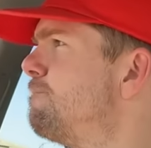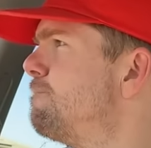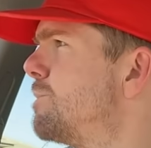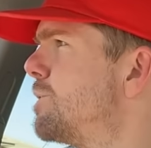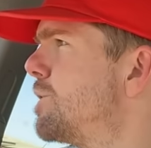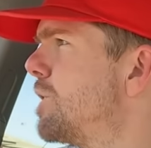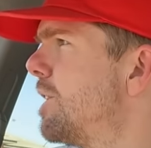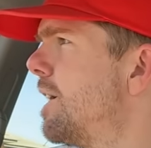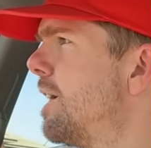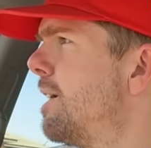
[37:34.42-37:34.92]

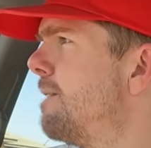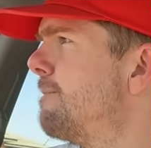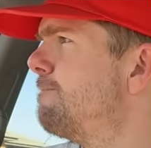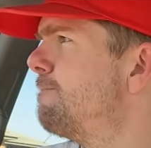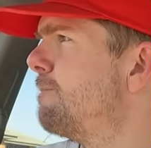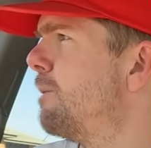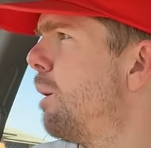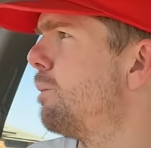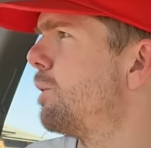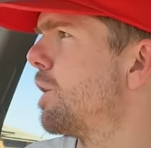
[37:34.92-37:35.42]
so yeah,
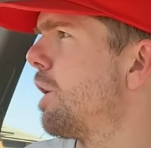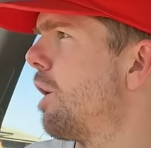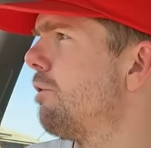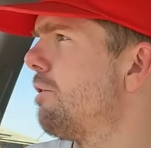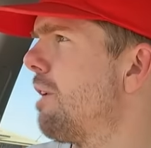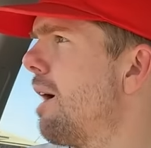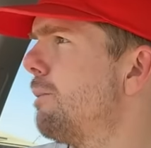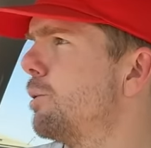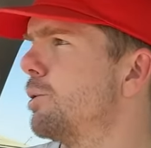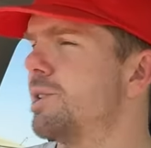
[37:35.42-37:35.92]
I'm gonna go and
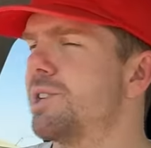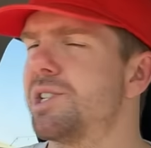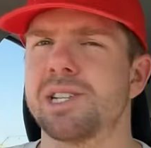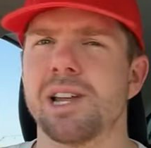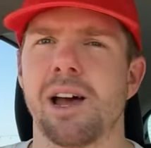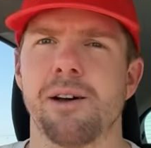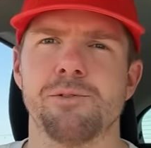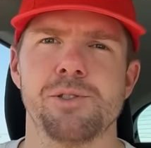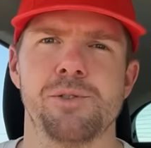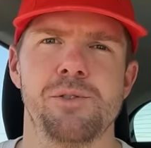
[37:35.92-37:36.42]
grab all this
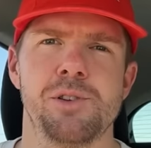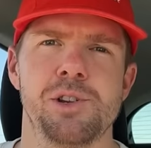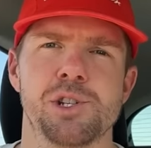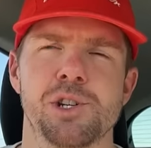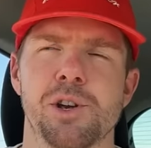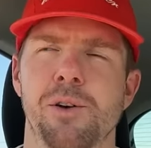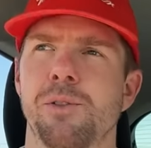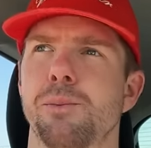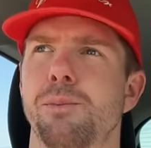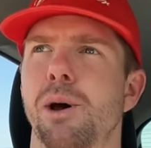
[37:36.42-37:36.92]
stuff to
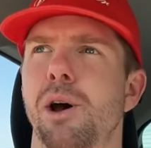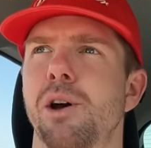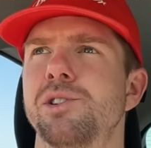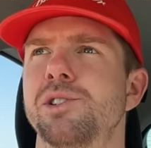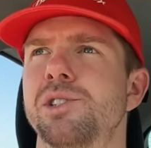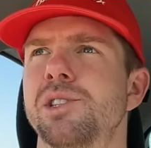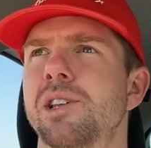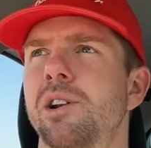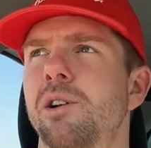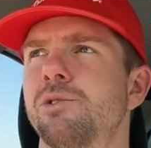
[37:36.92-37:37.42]
finish off the
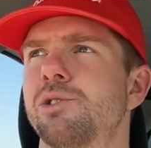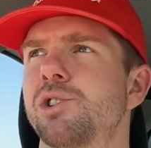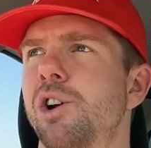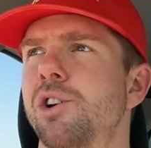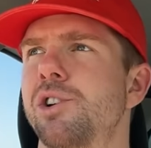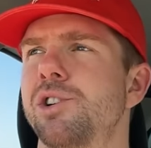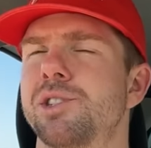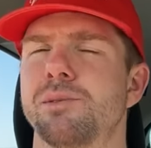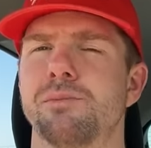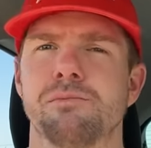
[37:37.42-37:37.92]
post and then I'll show
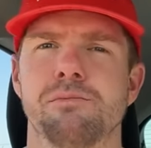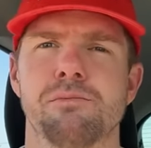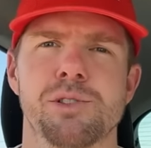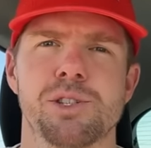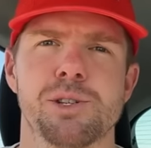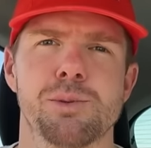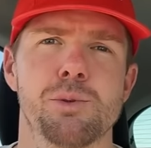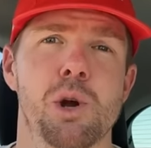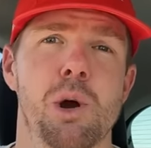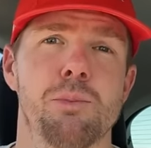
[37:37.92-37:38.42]
you some,
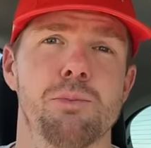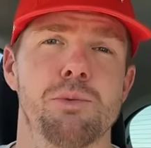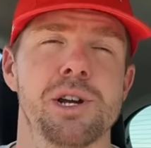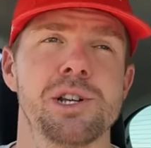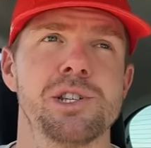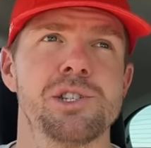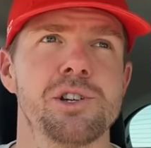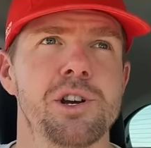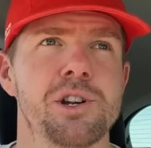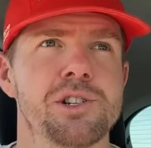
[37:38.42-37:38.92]
some comp
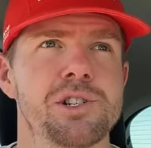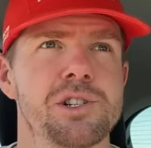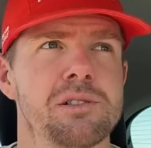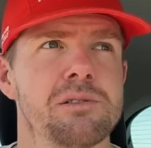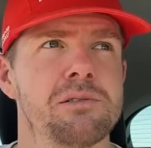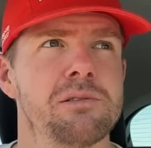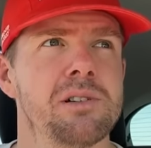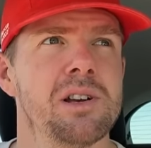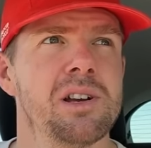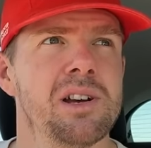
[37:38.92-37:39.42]
research
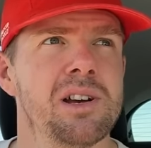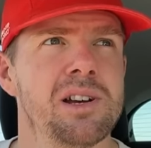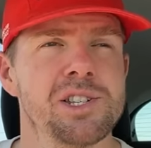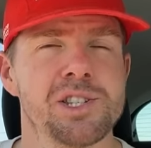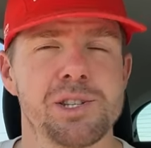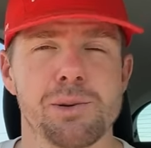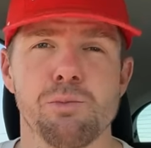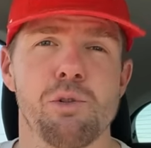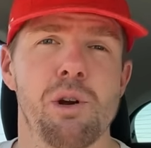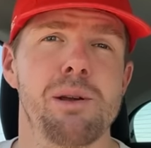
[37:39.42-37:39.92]
and
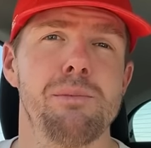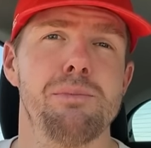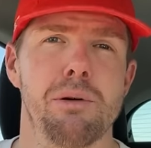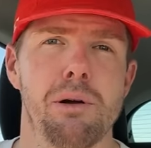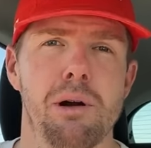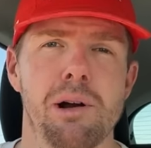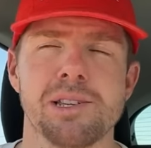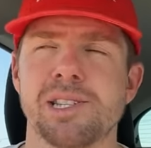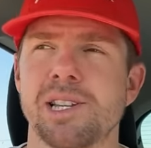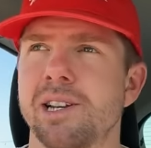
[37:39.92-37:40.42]
some
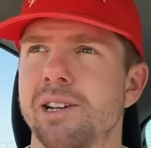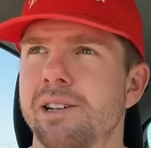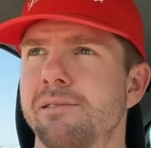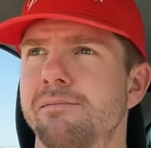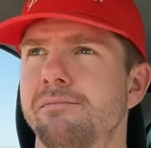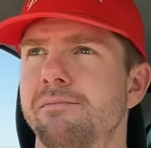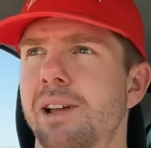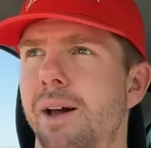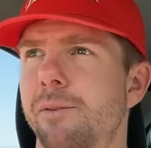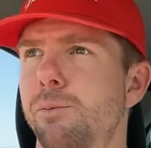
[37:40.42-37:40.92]
repricing
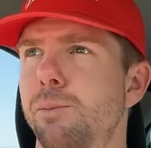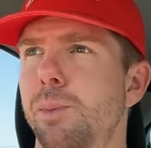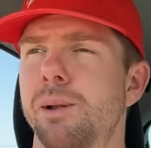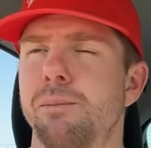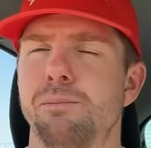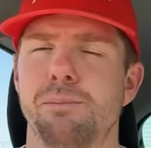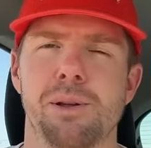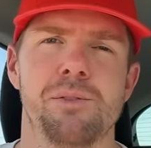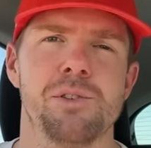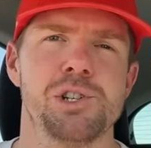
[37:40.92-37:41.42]
and have a
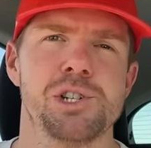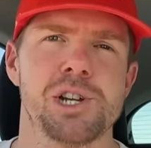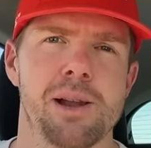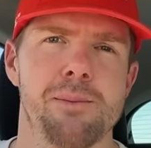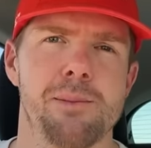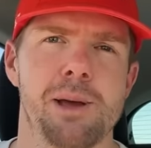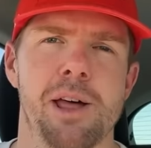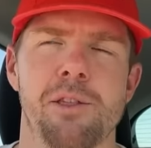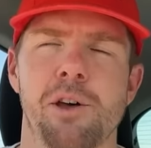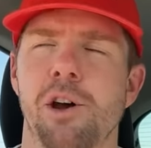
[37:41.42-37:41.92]
bit, bit of a chat
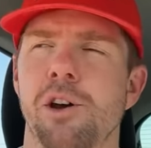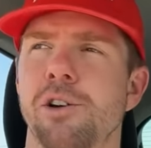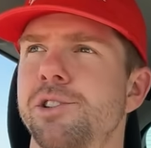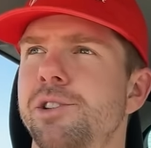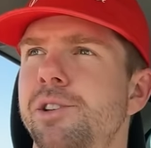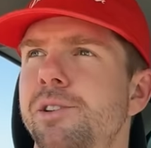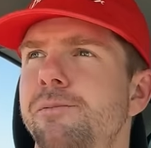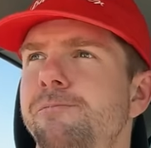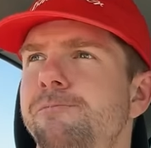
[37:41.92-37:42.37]
about those.